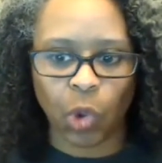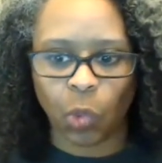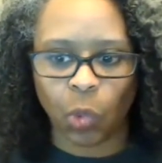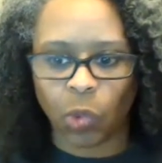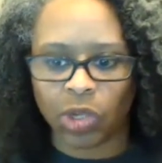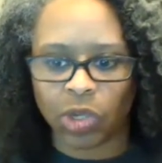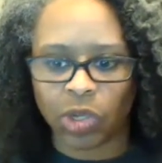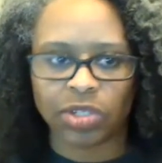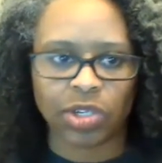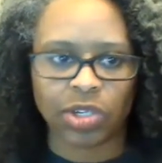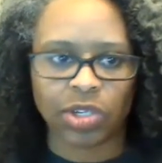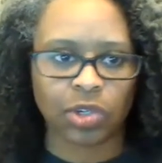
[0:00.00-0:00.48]

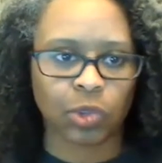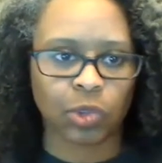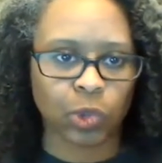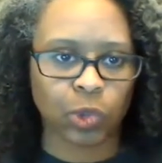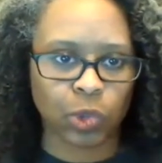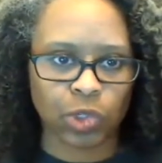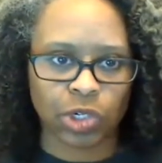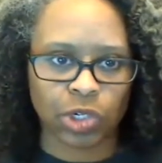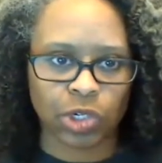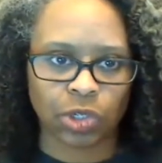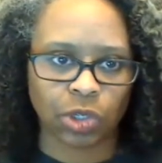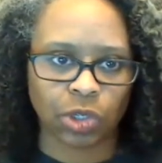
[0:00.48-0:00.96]
what does
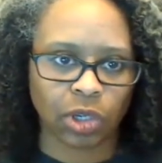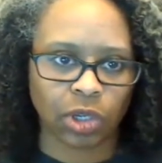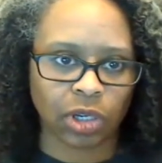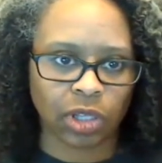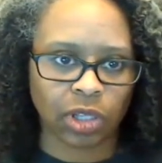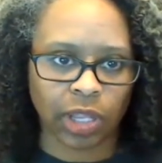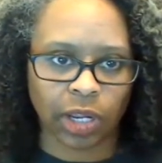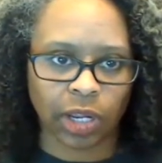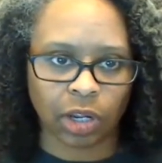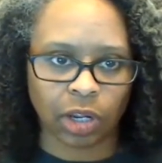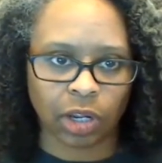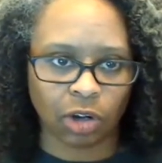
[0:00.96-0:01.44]
inclusion
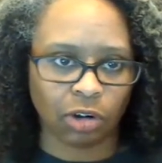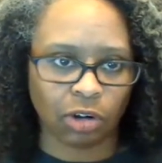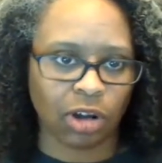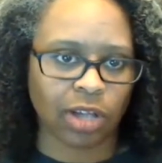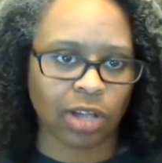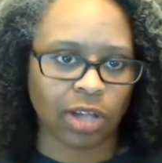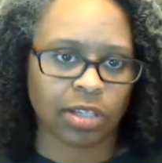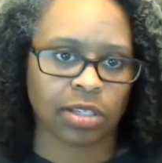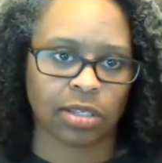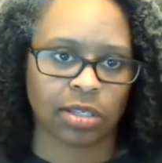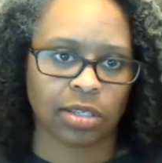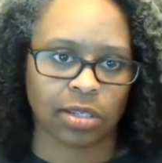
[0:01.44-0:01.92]
look like
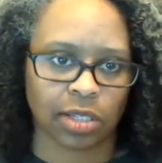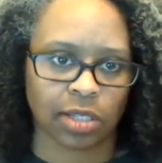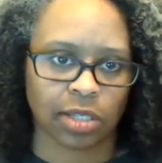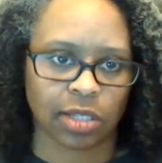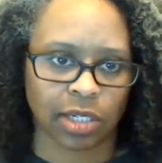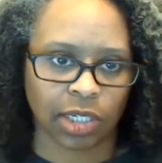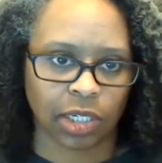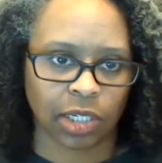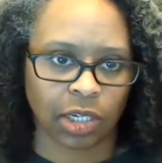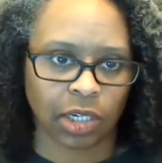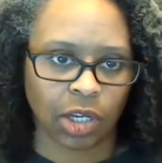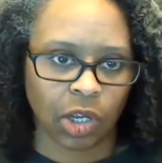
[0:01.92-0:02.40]
across the
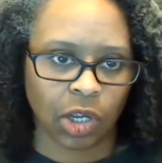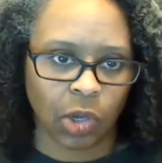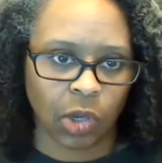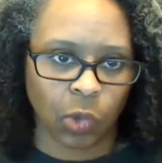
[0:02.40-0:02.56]
city,